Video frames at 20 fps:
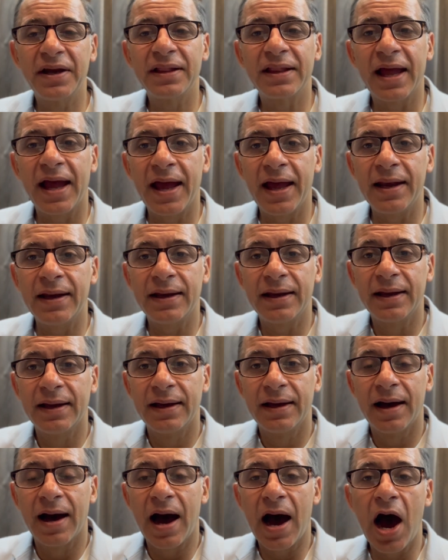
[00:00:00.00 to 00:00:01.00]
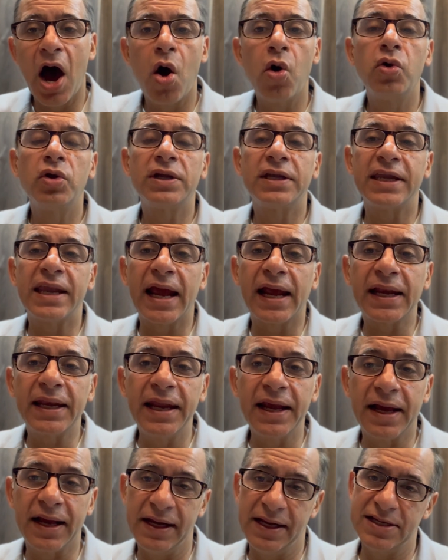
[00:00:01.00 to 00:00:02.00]
than how
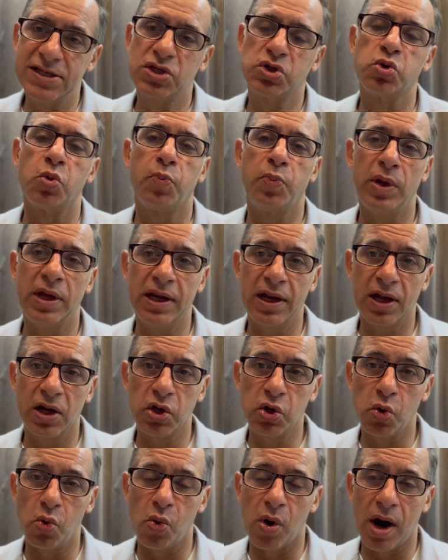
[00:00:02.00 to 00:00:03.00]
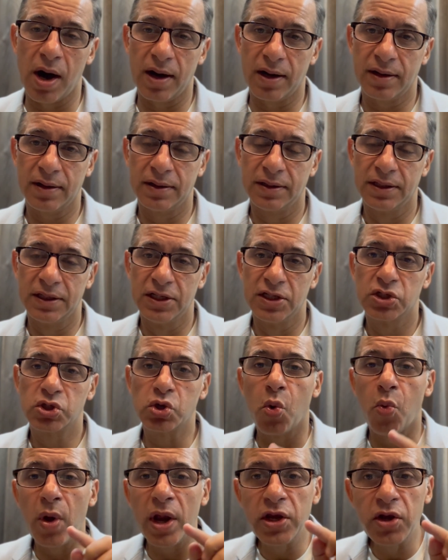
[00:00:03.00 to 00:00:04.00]
technically superior you are.
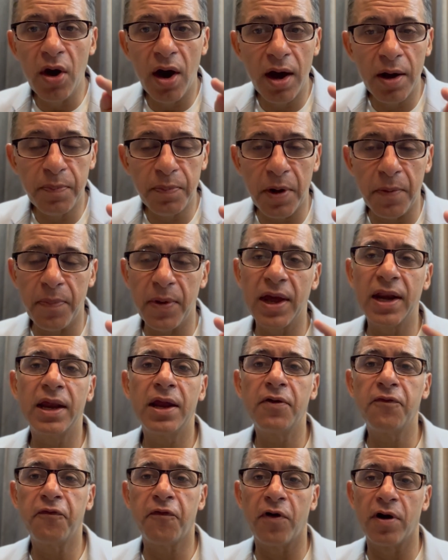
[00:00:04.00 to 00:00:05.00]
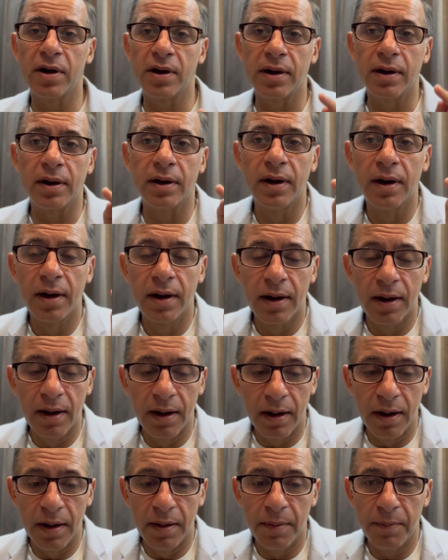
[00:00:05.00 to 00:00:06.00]
So when you are preparing for a
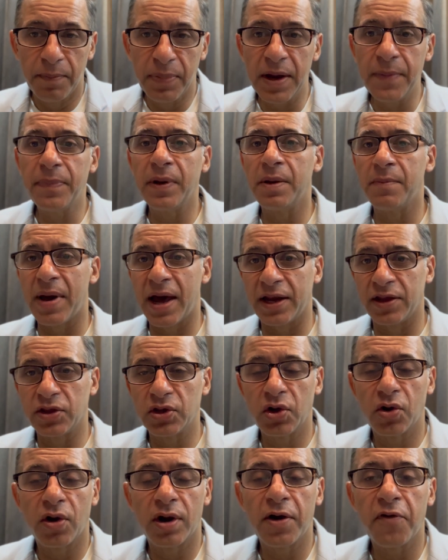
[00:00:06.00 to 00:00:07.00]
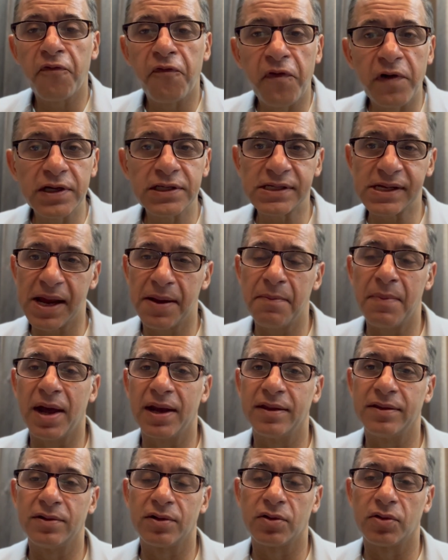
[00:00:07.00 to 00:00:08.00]
people manager or a first time
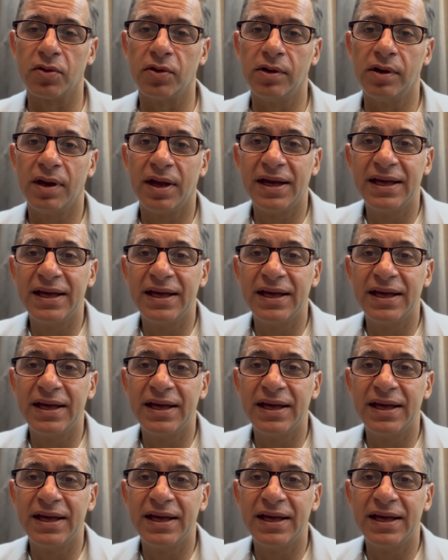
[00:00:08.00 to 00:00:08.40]
manager role,